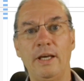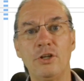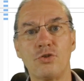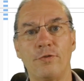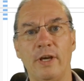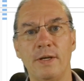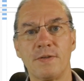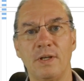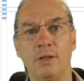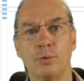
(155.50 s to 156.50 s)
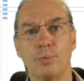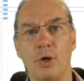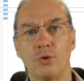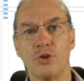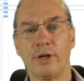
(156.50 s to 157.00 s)
Each phase in a
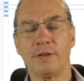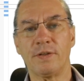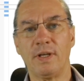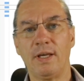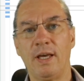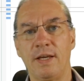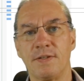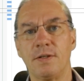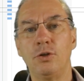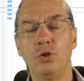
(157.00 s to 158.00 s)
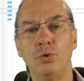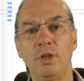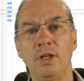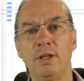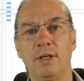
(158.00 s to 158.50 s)
project is
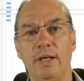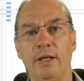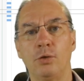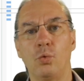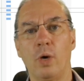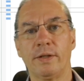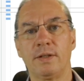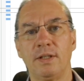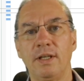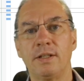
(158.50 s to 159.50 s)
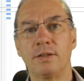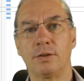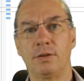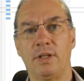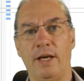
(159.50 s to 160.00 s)
unique in what it
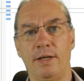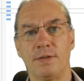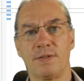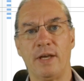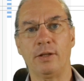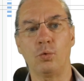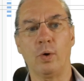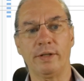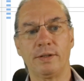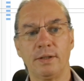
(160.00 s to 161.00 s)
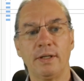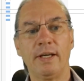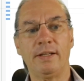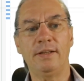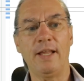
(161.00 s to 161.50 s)
contains and what
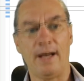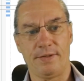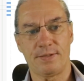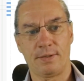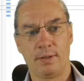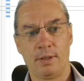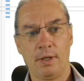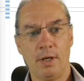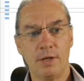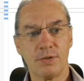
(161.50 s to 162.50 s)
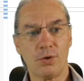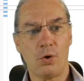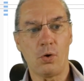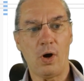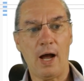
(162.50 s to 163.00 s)
it does.
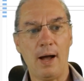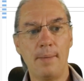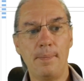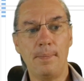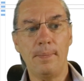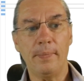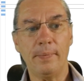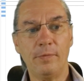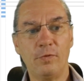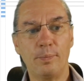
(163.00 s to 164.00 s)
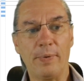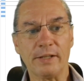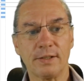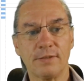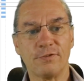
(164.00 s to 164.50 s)
So,
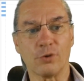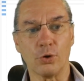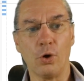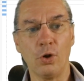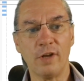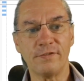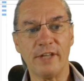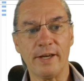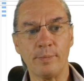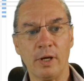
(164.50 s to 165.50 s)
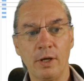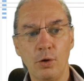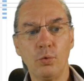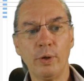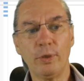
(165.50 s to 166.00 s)
but for all of them,
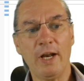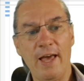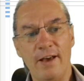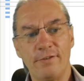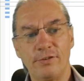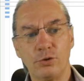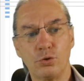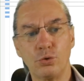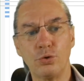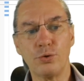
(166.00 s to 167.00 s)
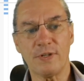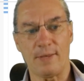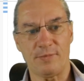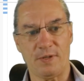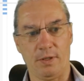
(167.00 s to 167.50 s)
we will have to do
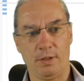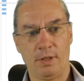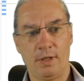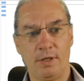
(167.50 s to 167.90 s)
something.